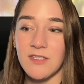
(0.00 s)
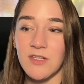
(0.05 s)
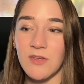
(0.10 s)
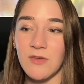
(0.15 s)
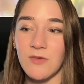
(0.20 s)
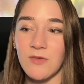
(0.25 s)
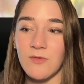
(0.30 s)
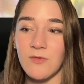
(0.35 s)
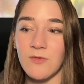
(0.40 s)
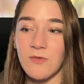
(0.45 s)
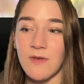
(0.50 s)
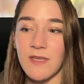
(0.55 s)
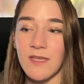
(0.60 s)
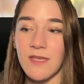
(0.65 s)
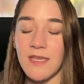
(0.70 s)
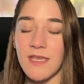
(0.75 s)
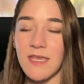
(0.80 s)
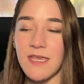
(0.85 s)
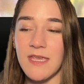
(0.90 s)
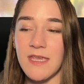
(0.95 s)

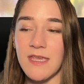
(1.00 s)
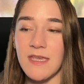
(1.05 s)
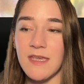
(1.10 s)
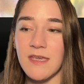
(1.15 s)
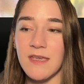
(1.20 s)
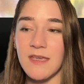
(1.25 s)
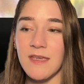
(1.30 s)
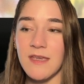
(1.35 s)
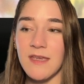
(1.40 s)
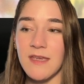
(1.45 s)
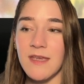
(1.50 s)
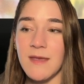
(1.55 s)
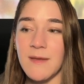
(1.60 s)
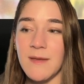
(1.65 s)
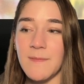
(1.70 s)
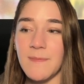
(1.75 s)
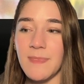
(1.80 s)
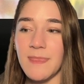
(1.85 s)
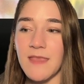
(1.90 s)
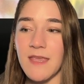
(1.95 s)
too, he
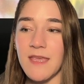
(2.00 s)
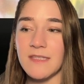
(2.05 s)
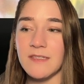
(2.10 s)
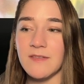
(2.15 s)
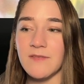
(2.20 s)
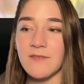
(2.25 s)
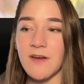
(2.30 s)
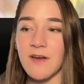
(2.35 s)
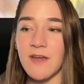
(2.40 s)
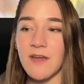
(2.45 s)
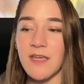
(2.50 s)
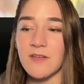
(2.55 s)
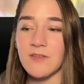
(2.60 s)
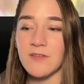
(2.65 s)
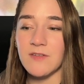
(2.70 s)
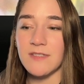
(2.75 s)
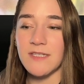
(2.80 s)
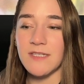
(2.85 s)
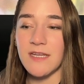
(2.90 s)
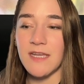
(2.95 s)
is a very
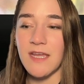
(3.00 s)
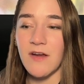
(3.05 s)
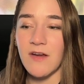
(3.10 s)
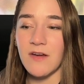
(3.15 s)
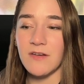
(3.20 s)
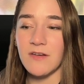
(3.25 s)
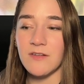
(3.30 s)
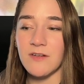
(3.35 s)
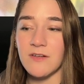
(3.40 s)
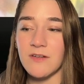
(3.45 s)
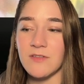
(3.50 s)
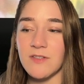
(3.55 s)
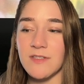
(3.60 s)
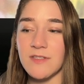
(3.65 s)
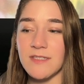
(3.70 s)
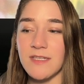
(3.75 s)
interesting character,